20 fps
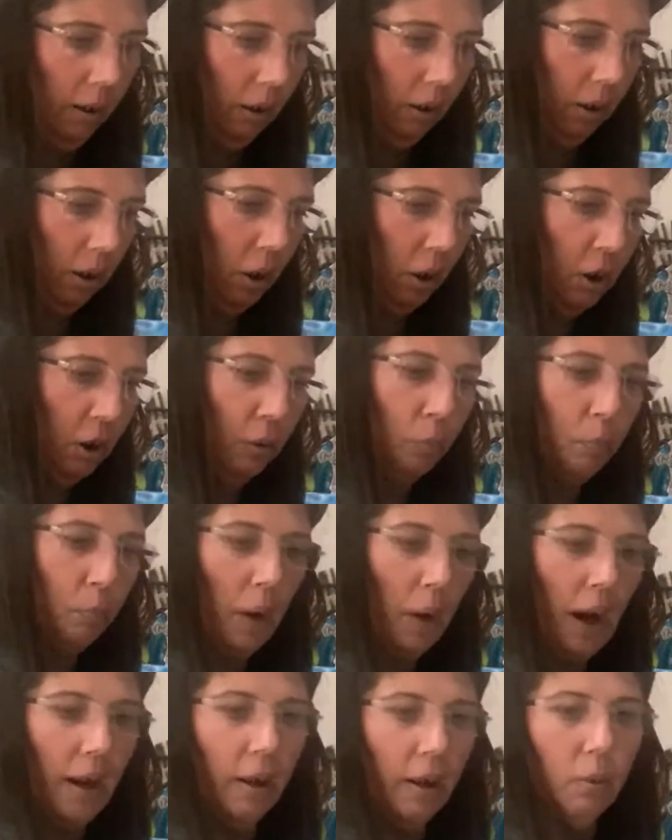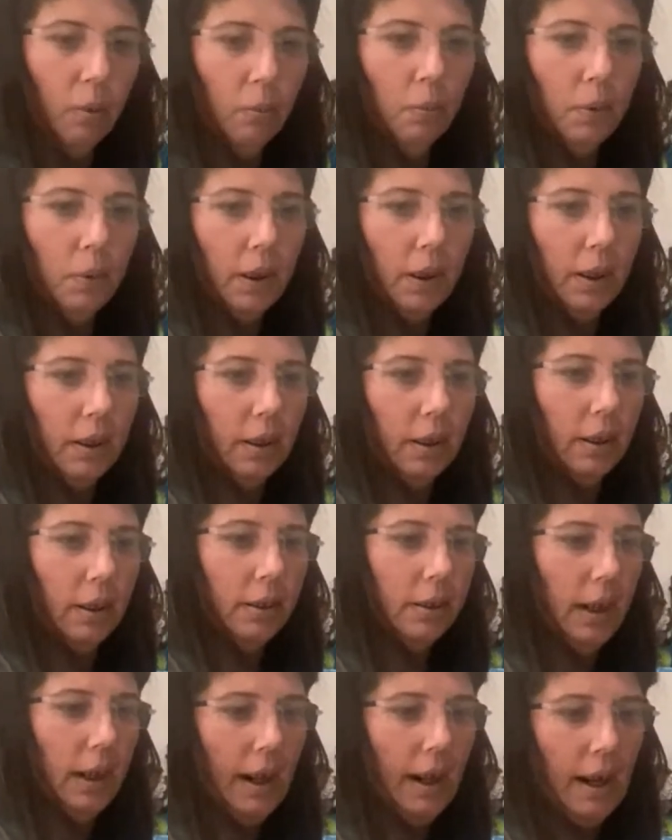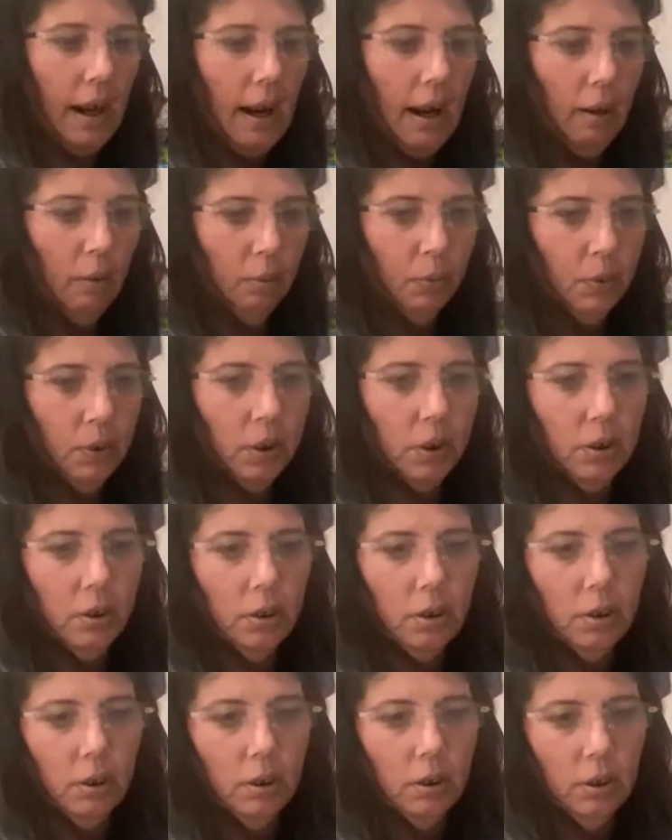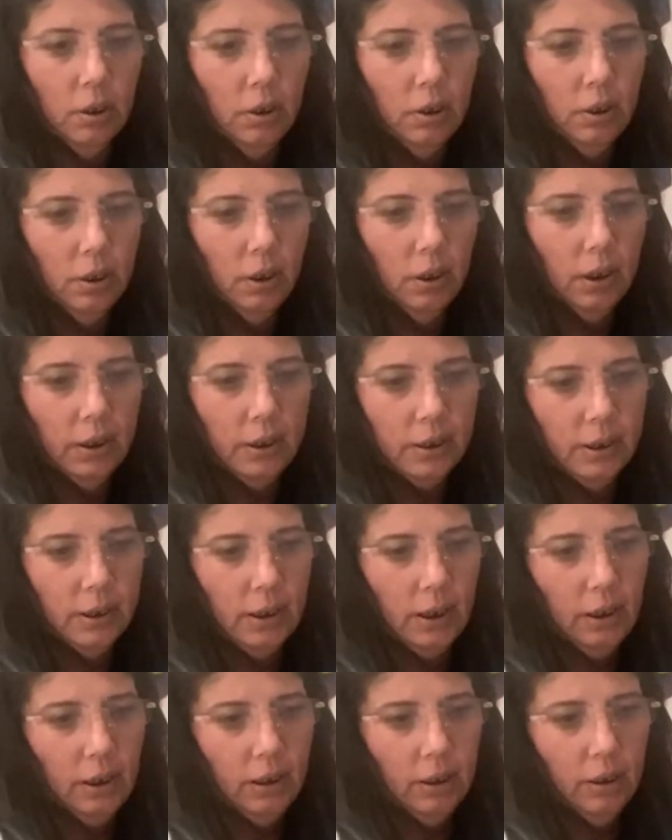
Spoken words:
You can buy them the day after. Let's see.